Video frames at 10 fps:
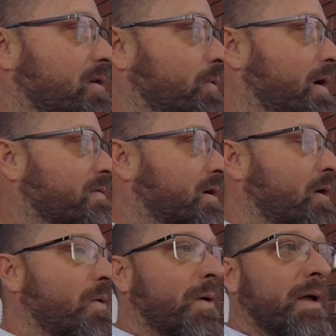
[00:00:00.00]
as where I was
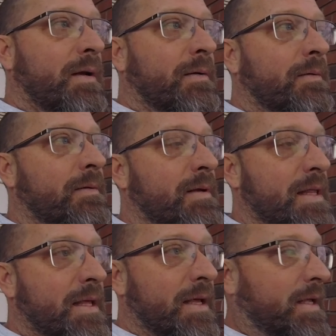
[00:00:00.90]
going,
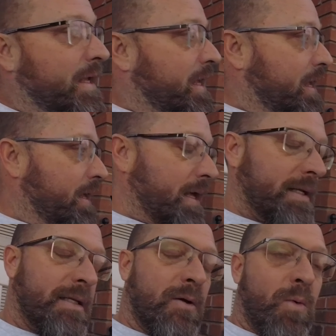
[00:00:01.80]

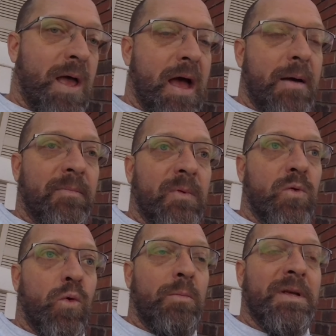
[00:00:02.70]
it's the way I'm
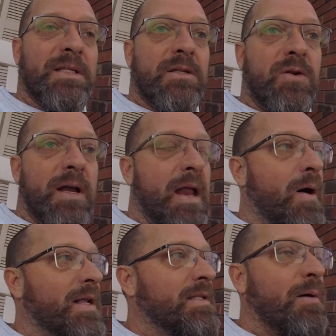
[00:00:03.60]
doing business right
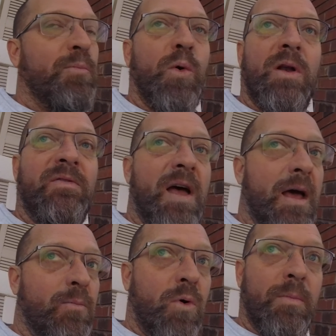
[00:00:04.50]
now. At some point, if I
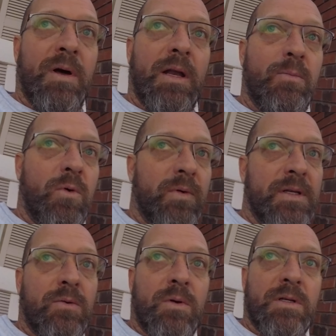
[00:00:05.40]
had more money, more
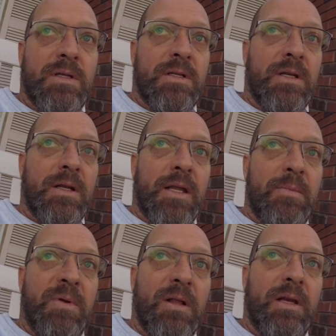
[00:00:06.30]
resources, and the
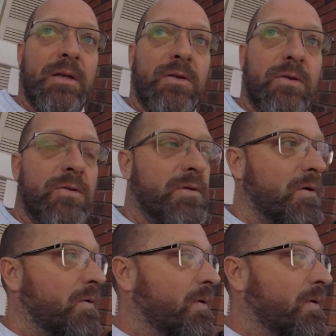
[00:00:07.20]
ability to do so,